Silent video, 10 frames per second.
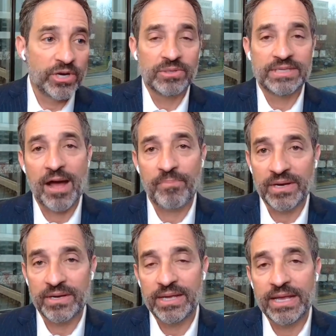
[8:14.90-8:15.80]
So here's what's
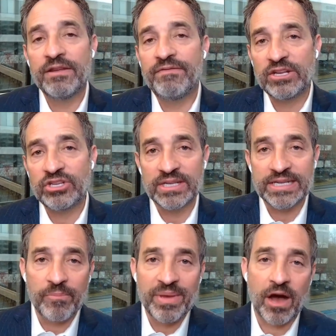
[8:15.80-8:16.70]
happened.
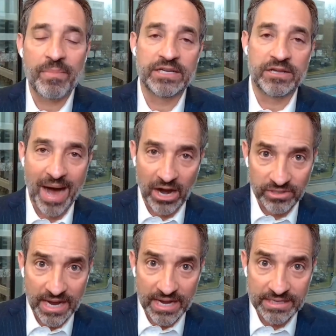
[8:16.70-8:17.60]
Innovation is now becoming
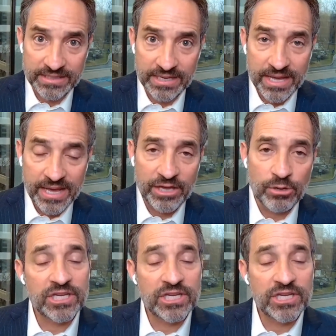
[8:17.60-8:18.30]
democratized.